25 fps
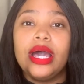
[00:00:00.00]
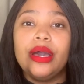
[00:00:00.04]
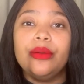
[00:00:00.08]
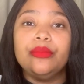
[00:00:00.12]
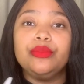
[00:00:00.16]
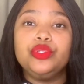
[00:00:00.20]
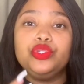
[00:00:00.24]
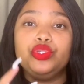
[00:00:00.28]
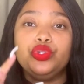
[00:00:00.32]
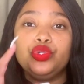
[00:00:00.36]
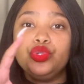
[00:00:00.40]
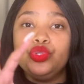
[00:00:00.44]

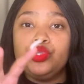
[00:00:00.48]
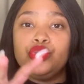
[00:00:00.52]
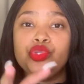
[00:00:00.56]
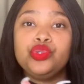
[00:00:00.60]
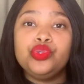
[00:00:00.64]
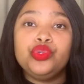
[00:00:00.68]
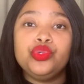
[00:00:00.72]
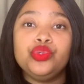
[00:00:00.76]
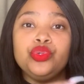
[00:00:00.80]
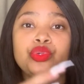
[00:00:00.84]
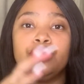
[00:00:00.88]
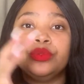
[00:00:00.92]
due
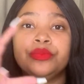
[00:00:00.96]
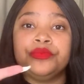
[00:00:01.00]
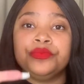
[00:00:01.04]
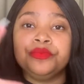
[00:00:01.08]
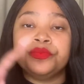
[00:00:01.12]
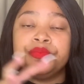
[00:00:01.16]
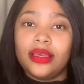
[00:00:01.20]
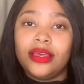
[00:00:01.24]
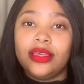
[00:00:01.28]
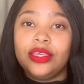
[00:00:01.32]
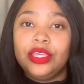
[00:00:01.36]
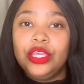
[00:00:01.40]
to,
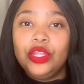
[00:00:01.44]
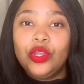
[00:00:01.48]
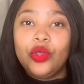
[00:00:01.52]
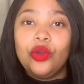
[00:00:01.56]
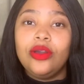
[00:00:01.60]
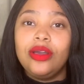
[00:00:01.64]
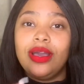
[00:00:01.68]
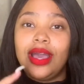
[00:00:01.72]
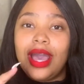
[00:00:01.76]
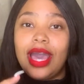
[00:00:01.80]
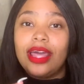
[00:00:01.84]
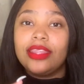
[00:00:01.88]
you
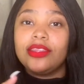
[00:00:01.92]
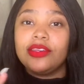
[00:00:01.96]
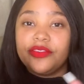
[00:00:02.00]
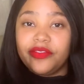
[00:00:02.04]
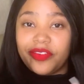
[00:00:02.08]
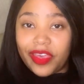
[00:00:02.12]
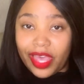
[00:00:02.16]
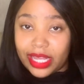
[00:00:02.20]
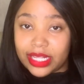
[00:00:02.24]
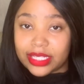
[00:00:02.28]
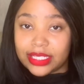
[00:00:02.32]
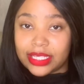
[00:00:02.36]
know, other
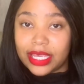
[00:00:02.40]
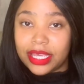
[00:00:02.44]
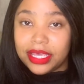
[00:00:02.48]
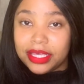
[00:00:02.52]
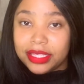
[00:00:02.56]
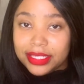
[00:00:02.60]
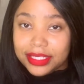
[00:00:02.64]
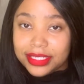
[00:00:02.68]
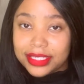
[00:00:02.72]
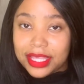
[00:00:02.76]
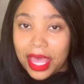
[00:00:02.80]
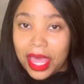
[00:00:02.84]

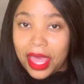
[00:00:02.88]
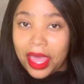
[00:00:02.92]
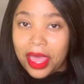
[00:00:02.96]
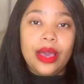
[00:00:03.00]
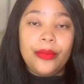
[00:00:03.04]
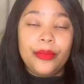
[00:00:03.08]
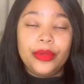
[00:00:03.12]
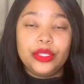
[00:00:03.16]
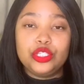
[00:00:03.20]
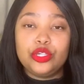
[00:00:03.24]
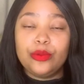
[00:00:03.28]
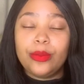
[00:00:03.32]
factors.
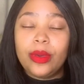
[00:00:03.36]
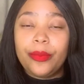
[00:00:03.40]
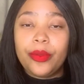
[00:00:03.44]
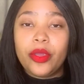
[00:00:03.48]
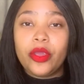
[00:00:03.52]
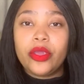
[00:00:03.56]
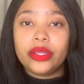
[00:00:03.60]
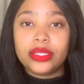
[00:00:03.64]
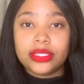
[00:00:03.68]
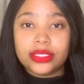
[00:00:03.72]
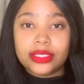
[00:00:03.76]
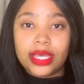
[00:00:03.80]
I told my
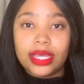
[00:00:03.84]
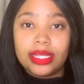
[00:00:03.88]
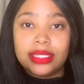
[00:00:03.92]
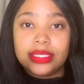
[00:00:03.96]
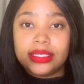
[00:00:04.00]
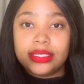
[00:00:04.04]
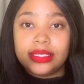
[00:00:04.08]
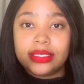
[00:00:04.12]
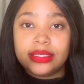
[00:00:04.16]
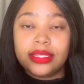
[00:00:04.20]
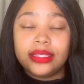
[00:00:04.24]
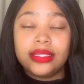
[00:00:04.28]
parents
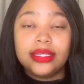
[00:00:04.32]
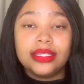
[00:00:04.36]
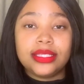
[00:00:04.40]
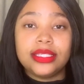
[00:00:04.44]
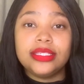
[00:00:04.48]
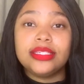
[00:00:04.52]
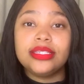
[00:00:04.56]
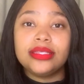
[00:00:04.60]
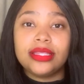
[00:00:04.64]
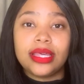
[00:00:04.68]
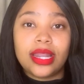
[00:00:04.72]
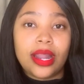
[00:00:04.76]
that the
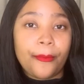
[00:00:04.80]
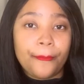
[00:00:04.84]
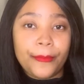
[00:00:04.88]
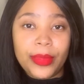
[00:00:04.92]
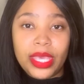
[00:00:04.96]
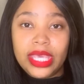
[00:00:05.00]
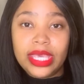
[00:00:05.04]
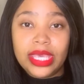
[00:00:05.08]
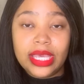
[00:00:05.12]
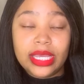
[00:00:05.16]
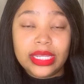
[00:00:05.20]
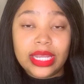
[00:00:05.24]
decision that I'm
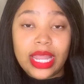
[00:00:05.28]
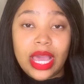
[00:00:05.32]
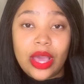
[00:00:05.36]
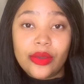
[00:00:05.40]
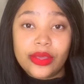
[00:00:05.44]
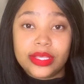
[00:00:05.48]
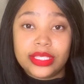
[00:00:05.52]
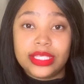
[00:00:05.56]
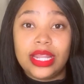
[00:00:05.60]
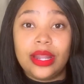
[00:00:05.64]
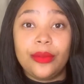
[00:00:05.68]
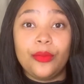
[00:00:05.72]
making now
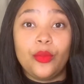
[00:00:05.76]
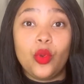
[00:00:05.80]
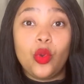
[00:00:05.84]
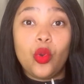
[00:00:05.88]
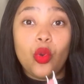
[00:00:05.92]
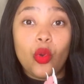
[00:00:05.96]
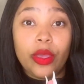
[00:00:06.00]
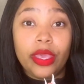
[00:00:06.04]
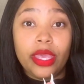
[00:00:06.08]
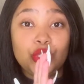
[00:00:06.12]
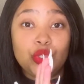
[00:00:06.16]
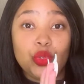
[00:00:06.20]
is that I'm
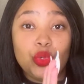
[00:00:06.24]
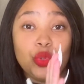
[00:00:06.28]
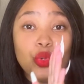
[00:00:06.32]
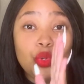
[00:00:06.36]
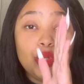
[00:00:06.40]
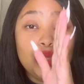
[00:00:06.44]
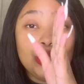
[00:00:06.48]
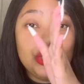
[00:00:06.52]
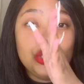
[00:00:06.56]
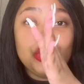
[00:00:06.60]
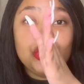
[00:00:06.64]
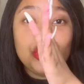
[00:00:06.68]
going to
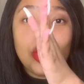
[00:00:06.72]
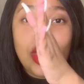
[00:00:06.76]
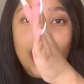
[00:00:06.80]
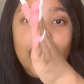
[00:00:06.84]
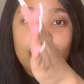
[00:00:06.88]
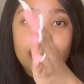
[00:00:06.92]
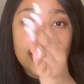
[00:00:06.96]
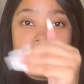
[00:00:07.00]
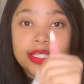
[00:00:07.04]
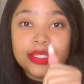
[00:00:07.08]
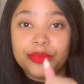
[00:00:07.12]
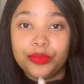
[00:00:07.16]

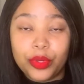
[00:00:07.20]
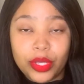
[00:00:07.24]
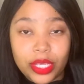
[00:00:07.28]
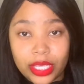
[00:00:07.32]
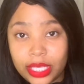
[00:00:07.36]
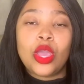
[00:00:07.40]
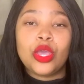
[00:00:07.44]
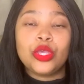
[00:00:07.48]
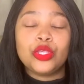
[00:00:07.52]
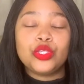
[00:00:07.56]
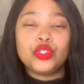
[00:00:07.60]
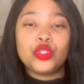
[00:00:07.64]

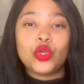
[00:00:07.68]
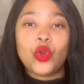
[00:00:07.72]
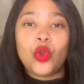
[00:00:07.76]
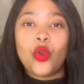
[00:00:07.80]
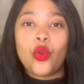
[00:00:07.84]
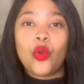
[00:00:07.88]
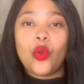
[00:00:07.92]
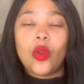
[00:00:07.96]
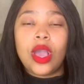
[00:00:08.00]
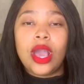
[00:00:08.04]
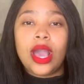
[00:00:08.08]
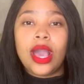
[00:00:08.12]
Johannesburg.
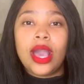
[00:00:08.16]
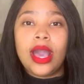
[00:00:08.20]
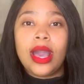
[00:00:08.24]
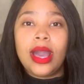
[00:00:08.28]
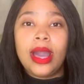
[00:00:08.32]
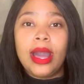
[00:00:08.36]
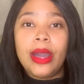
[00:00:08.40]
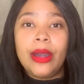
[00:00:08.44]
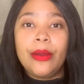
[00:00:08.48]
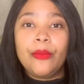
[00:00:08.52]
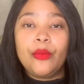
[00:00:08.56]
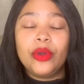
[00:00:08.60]
So
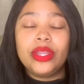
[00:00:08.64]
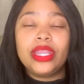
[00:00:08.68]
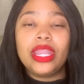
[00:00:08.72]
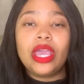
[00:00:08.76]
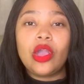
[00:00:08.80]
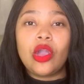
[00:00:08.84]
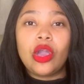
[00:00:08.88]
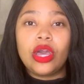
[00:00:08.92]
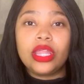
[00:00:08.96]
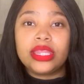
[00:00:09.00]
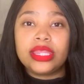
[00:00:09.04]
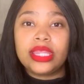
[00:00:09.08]
when I
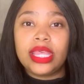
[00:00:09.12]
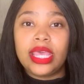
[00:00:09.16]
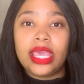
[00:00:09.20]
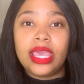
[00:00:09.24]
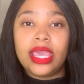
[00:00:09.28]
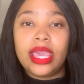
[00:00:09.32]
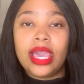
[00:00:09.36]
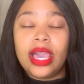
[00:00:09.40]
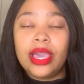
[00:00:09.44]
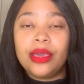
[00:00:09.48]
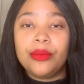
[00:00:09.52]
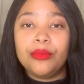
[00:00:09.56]
got
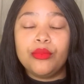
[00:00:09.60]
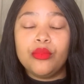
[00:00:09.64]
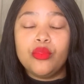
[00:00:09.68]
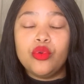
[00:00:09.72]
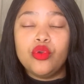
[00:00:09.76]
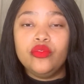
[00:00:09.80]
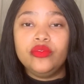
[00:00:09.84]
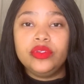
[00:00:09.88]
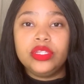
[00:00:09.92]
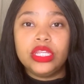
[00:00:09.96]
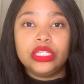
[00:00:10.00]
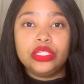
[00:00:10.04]
there, I
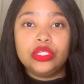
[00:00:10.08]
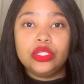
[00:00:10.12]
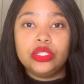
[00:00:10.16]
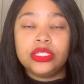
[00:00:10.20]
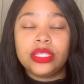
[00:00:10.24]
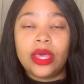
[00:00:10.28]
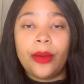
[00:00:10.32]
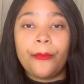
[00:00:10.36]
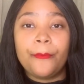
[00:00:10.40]
moved into some